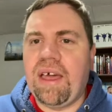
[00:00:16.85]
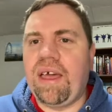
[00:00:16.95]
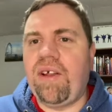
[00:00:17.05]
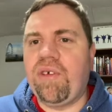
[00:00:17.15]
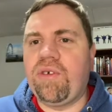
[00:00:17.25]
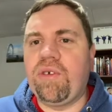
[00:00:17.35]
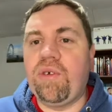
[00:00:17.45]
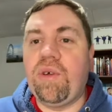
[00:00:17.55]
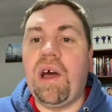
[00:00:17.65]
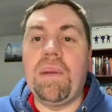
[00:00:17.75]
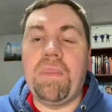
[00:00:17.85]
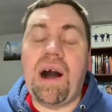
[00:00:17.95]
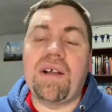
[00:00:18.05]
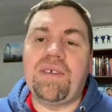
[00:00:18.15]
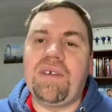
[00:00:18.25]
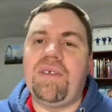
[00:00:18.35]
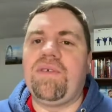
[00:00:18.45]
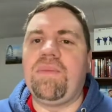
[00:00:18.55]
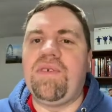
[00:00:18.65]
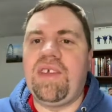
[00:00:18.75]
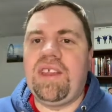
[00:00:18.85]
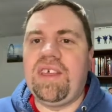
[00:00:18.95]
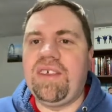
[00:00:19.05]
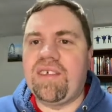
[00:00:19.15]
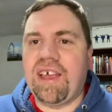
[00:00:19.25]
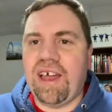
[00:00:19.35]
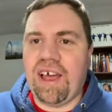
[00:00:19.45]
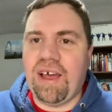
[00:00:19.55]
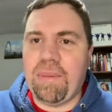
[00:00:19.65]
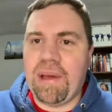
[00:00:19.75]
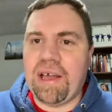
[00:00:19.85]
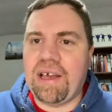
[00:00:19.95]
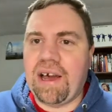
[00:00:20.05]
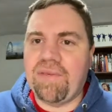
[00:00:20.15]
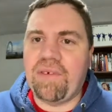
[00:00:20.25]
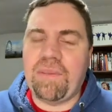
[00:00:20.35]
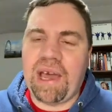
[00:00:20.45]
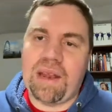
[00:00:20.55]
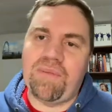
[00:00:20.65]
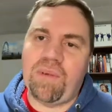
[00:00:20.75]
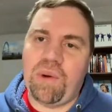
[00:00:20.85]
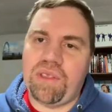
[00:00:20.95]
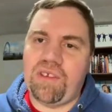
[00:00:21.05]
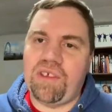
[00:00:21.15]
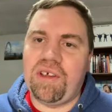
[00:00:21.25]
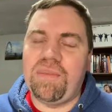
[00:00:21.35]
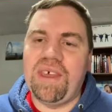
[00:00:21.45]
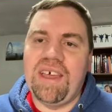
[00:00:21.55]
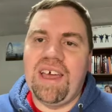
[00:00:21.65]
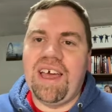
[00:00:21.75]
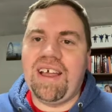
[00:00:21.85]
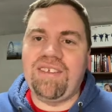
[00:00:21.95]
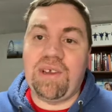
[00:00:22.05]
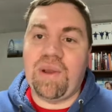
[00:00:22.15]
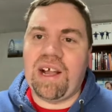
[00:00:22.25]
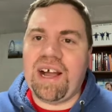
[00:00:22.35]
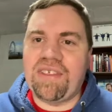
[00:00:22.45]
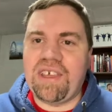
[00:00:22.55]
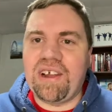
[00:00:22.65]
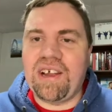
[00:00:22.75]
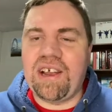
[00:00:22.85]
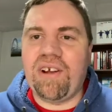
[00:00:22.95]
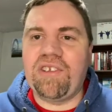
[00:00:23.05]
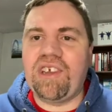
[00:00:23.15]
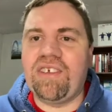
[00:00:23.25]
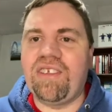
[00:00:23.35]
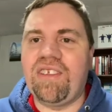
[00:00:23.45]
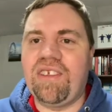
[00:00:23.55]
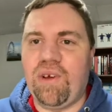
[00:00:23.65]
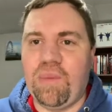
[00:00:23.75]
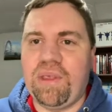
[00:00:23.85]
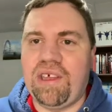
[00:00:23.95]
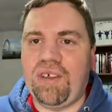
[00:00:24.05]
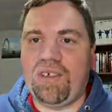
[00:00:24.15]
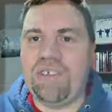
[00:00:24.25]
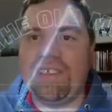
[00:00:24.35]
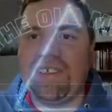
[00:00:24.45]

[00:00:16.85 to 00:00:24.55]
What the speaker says: and also do an unboxing of some CDs that I got from Adam from What the Gym, and see what I got there here on Jason the Old Millennial.